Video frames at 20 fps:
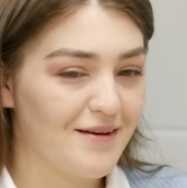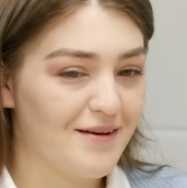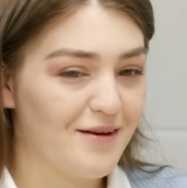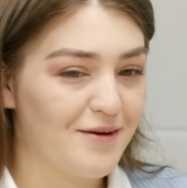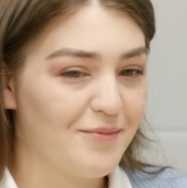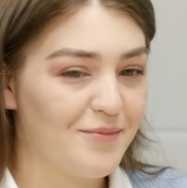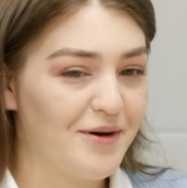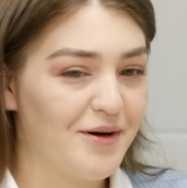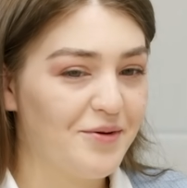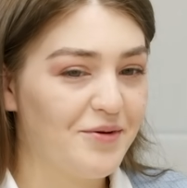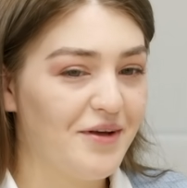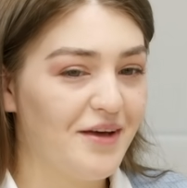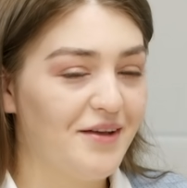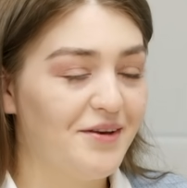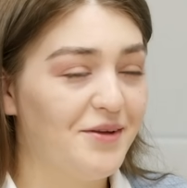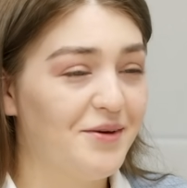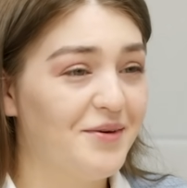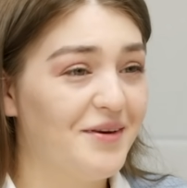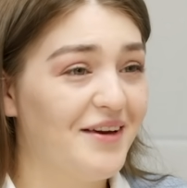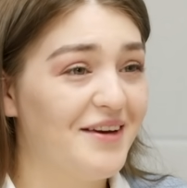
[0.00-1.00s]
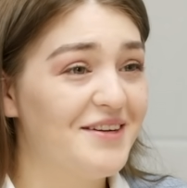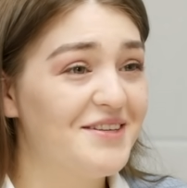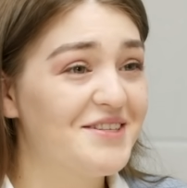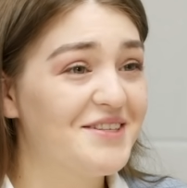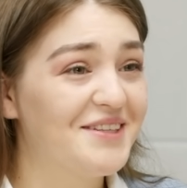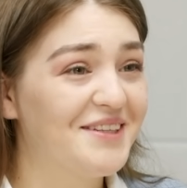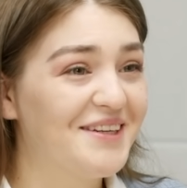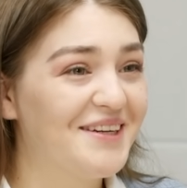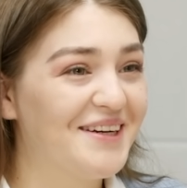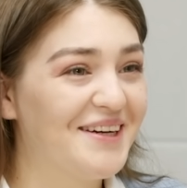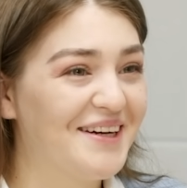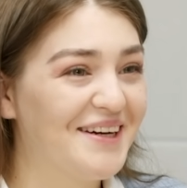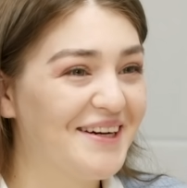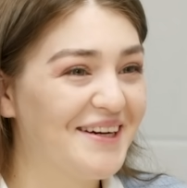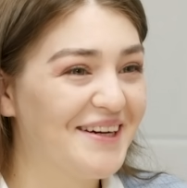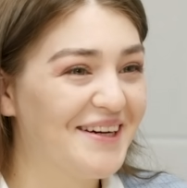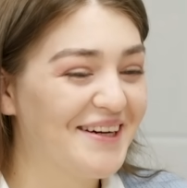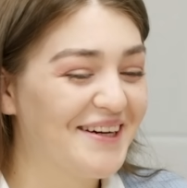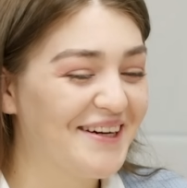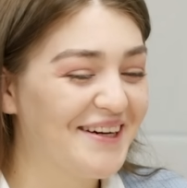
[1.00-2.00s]
About education.
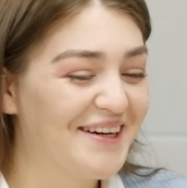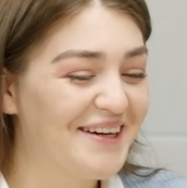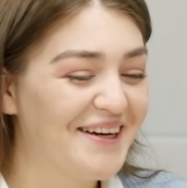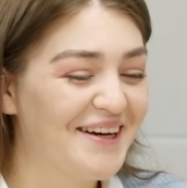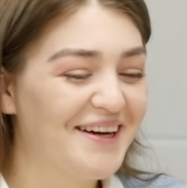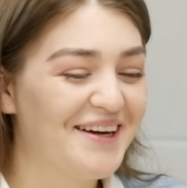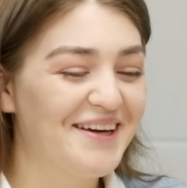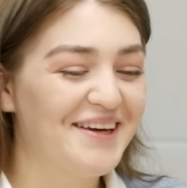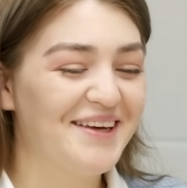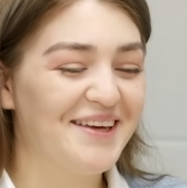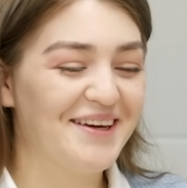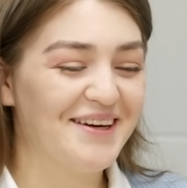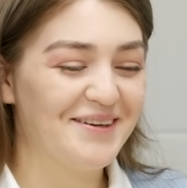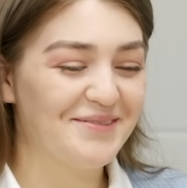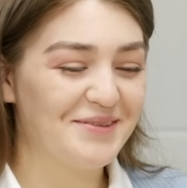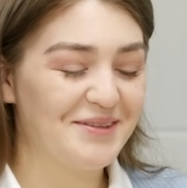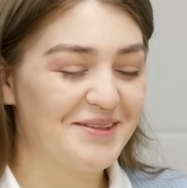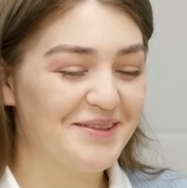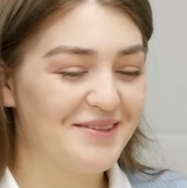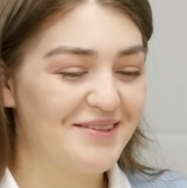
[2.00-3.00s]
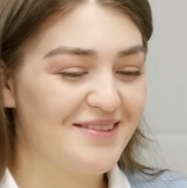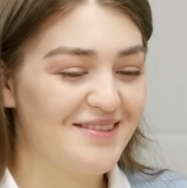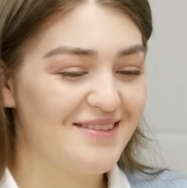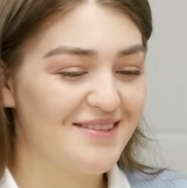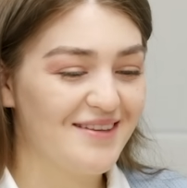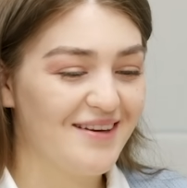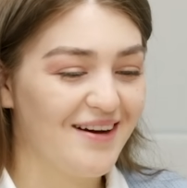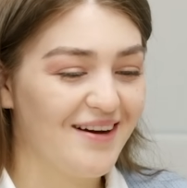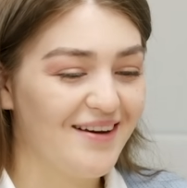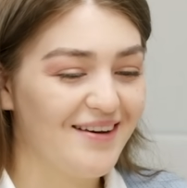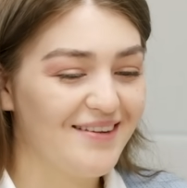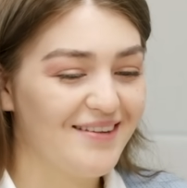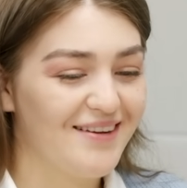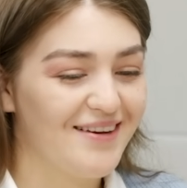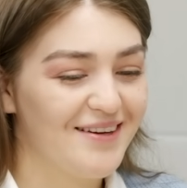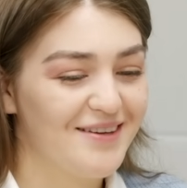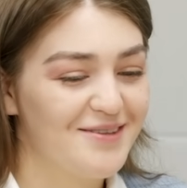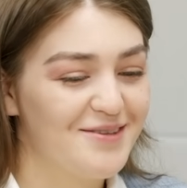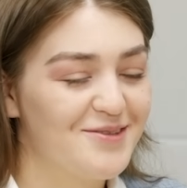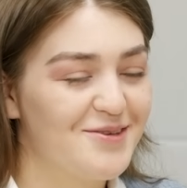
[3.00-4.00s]
Yeah, because I
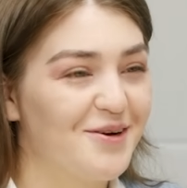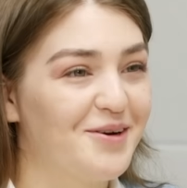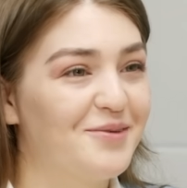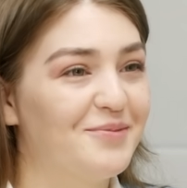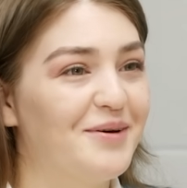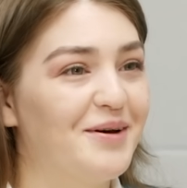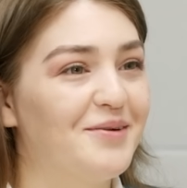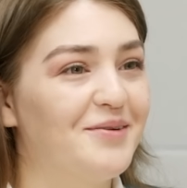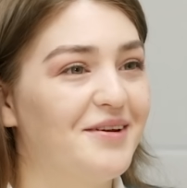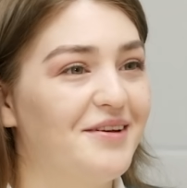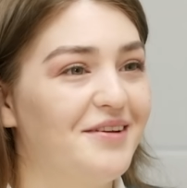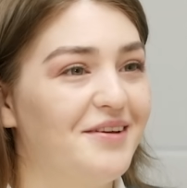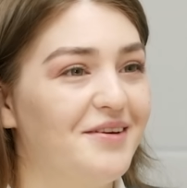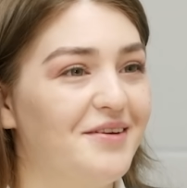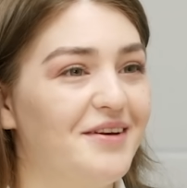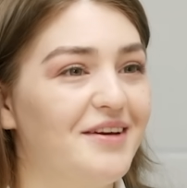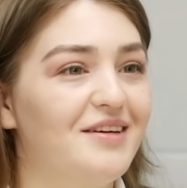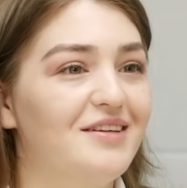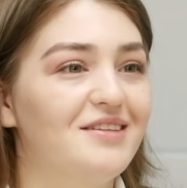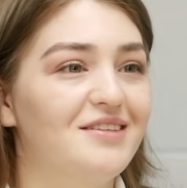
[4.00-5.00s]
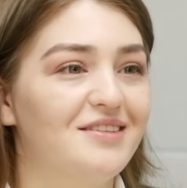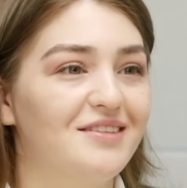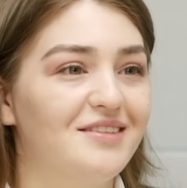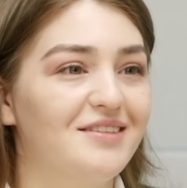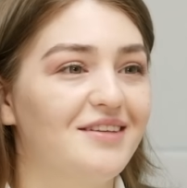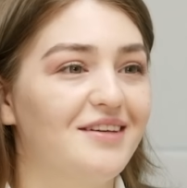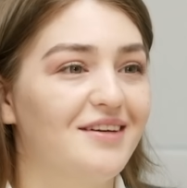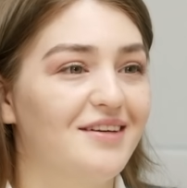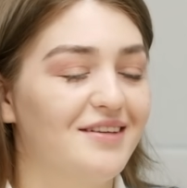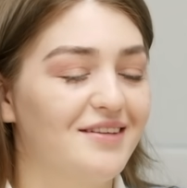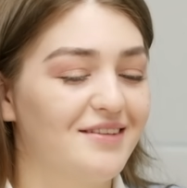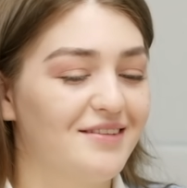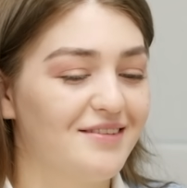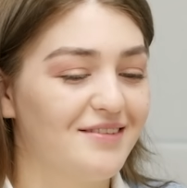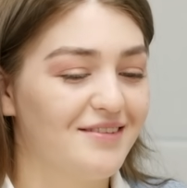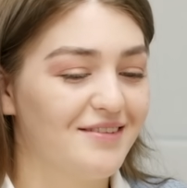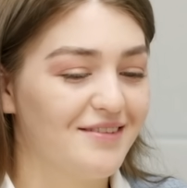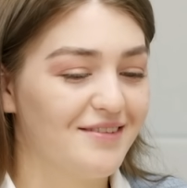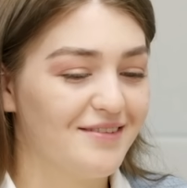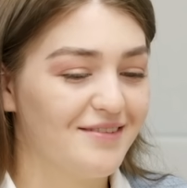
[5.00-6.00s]
like talk about education,
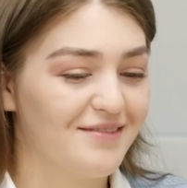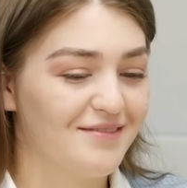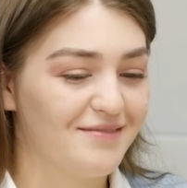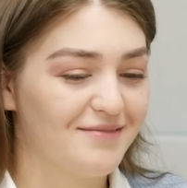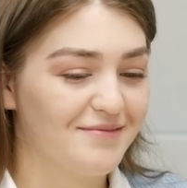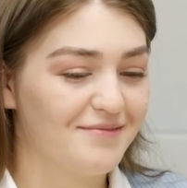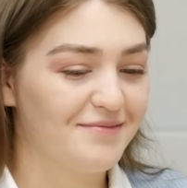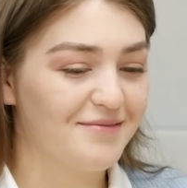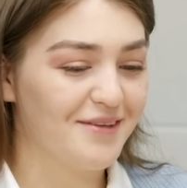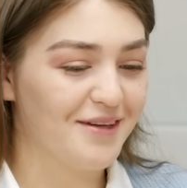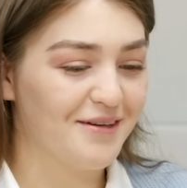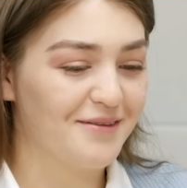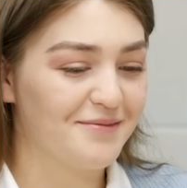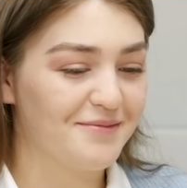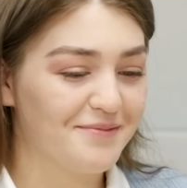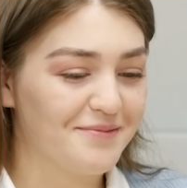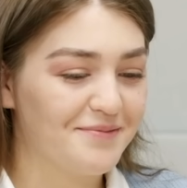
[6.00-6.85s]
and yeah.